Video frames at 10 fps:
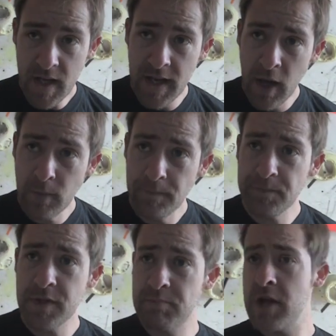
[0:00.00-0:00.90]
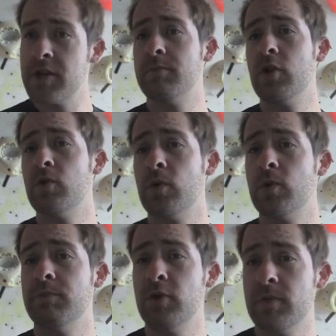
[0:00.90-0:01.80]
Now, depending upon the
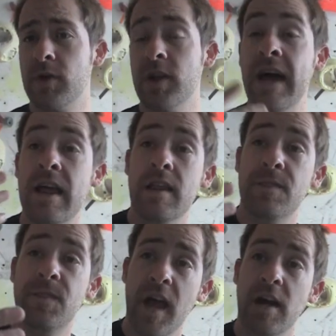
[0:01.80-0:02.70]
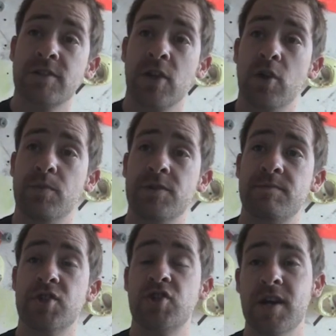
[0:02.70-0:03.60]
wall you put them on, they are slopers,
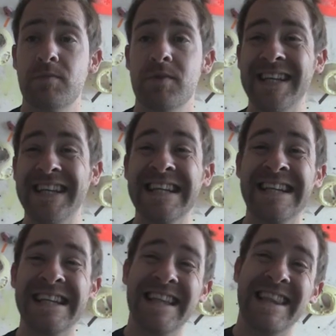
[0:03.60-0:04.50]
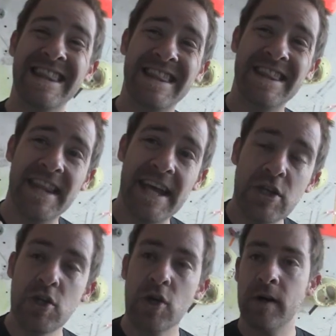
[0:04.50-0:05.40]
but generally they're
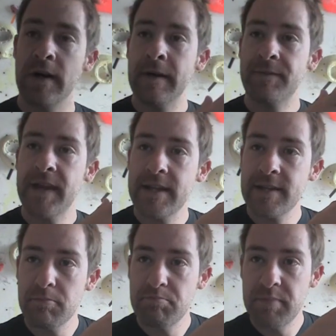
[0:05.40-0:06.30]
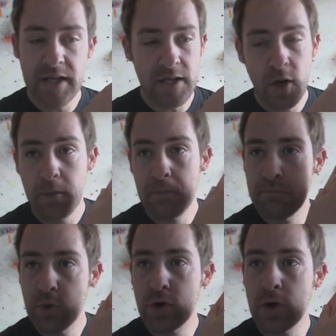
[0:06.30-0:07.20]
not. They end up being
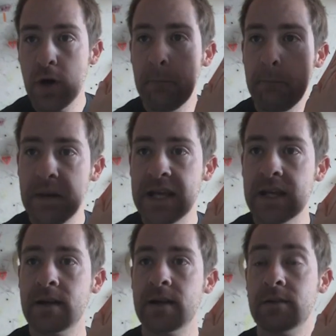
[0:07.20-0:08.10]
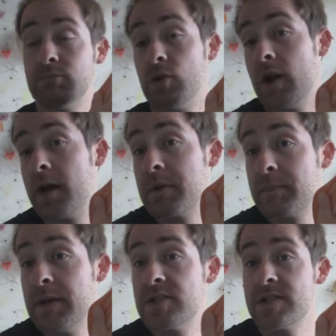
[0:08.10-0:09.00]
more like
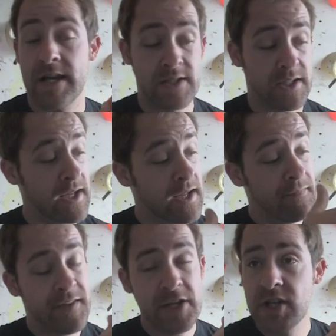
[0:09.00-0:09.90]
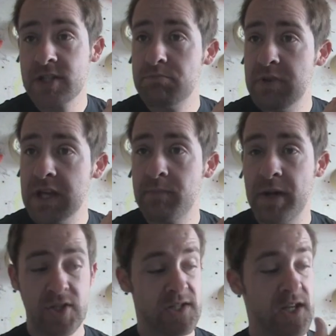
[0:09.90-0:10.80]
big pinchers actually. They're just big
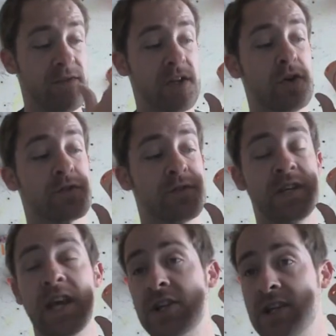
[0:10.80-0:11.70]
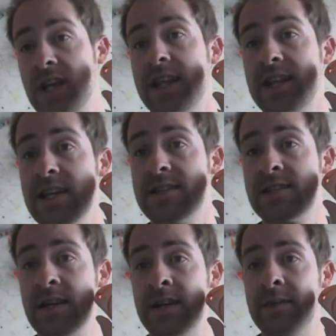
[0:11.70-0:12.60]
pinchers. If you catch it like
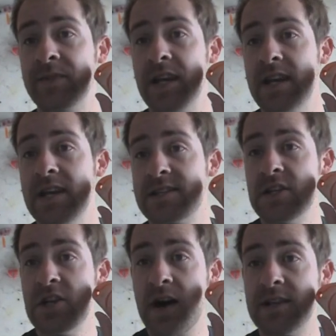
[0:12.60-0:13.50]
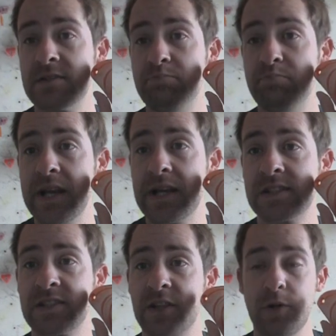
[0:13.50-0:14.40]
this, it is a nice big
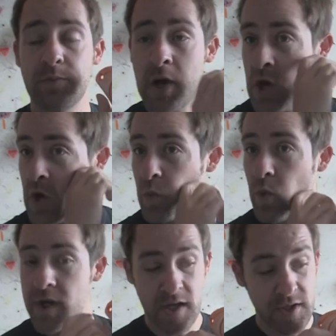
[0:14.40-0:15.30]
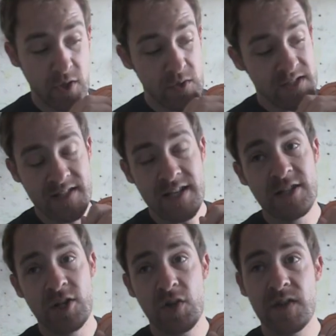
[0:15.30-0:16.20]
slope. What you're going to notice is there's
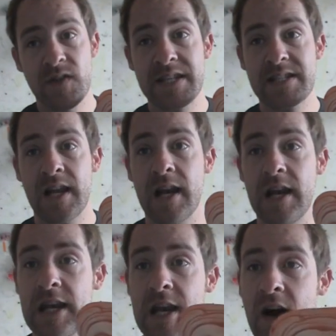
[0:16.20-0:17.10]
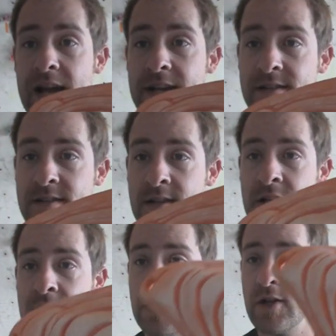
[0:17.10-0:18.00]
lots of these lines,
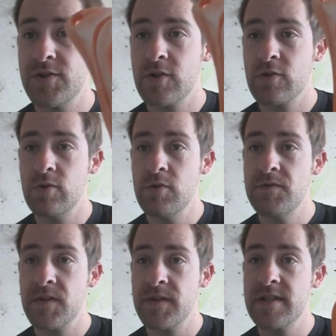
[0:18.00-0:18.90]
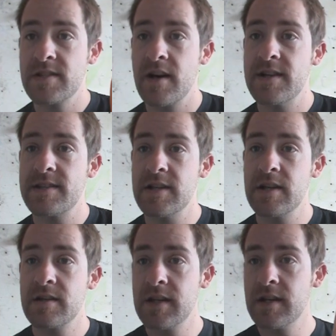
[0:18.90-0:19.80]
lots of grooves on these guys, and
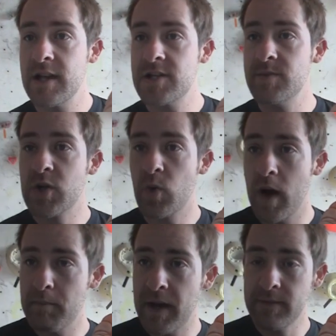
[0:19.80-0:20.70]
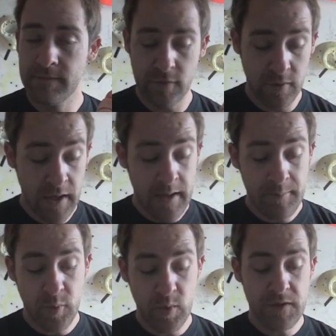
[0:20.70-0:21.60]
you think they'd actually be quite painful.
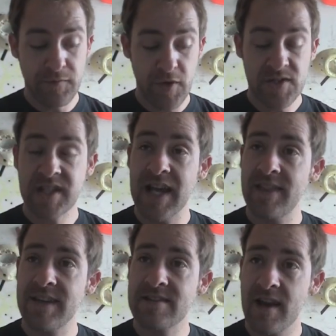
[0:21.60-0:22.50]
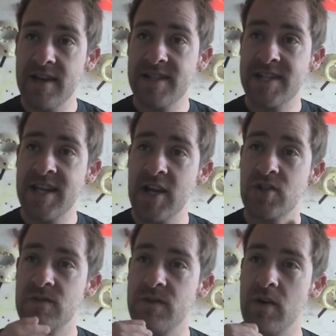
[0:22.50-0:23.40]
But when you first get these guys, the
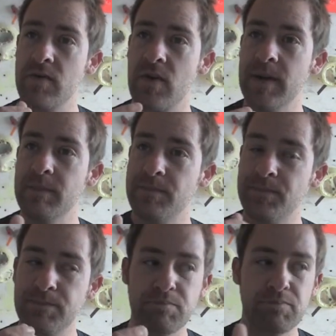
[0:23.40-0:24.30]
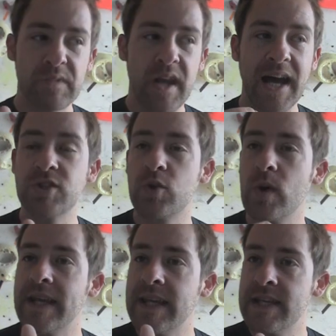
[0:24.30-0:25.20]
texture's very, I'd
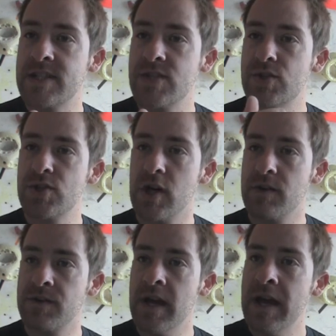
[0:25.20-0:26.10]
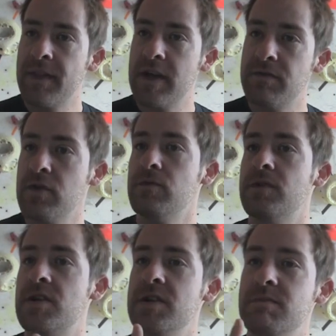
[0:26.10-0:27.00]
call it kitten soft. They feel
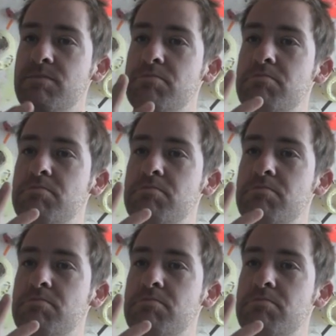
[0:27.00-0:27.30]
very